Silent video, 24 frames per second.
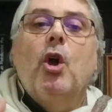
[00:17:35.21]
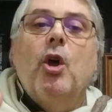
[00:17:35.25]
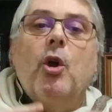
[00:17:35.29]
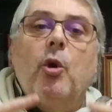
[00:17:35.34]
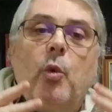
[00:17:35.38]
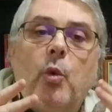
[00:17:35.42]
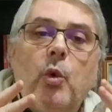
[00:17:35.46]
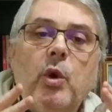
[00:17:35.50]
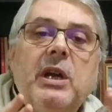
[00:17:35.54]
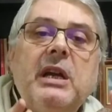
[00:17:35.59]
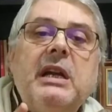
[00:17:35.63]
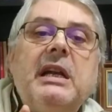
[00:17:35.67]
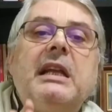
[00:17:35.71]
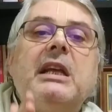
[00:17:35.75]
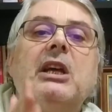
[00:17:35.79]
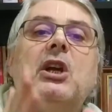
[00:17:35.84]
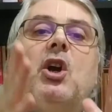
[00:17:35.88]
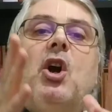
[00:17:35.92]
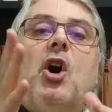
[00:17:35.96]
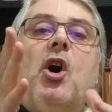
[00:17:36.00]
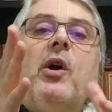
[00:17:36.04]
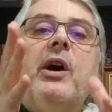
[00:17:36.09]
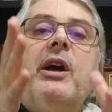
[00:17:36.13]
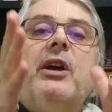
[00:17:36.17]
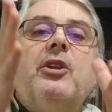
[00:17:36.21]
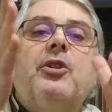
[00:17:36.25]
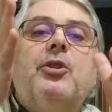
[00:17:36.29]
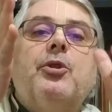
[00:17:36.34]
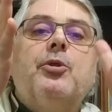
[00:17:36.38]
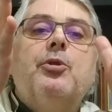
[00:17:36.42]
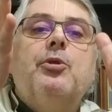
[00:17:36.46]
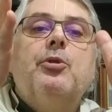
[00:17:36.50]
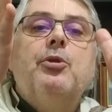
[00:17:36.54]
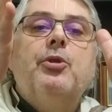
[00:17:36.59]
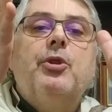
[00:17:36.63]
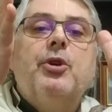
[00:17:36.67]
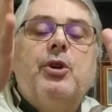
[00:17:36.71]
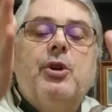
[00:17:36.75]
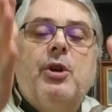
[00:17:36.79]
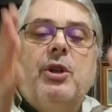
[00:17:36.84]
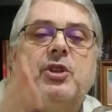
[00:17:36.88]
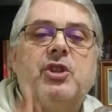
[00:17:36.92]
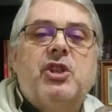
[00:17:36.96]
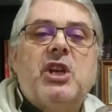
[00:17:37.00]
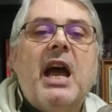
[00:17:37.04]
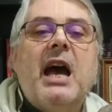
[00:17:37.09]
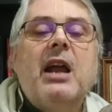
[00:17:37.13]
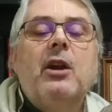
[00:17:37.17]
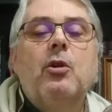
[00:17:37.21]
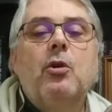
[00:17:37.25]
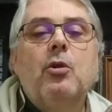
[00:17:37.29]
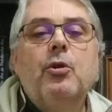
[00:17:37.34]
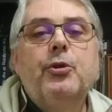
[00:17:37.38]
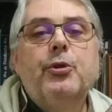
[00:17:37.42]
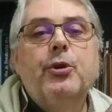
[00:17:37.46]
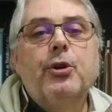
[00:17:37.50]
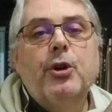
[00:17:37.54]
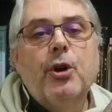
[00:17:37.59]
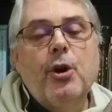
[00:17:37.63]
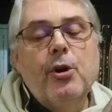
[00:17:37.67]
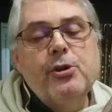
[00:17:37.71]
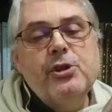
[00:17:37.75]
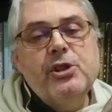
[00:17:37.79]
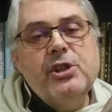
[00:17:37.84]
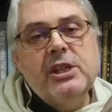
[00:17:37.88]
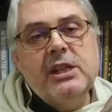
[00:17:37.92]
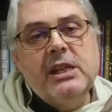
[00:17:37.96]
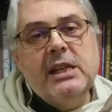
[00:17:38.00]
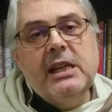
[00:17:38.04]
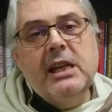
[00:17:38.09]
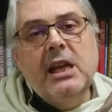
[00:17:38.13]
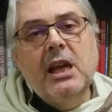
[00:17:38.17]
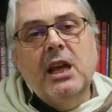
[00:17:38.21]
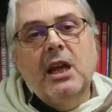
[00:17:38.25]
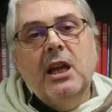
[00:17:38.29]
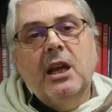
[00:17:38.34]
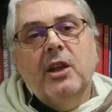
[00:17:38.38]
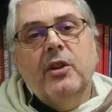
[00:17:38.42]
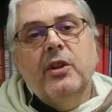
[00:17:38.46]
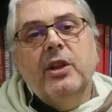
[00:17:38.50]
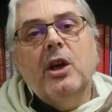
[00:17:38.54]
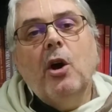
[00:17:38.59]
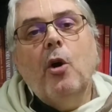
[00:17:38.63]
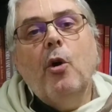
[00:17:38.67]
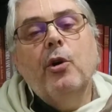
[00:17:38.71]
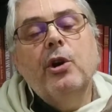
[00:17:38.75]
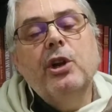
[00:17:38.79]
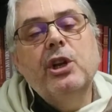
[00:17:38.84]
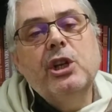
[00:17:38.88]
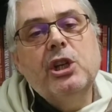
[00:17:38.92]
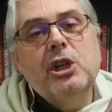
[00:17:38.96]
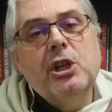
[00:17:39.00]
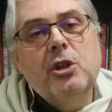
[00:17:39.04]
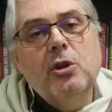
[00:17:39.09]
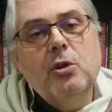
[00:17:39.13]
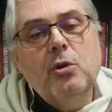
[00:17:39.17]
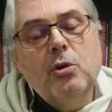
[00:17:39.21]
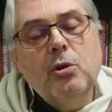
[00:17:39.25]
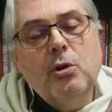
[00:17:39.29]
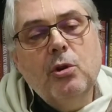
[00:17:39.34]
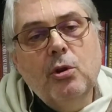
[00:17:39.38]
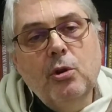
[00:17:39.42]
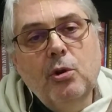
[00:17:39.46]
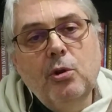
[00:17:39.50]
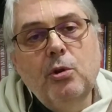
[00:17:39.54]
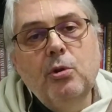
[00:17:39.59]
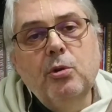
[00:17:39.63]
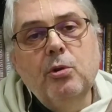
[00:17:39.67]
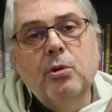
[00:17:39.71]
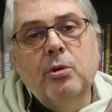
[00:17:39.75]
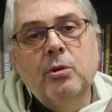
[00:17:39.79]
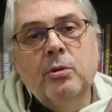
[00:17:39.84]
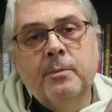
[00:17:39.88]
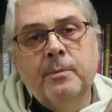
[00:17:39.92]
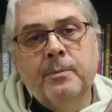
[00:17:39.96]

really going through the channel to go see the original guru.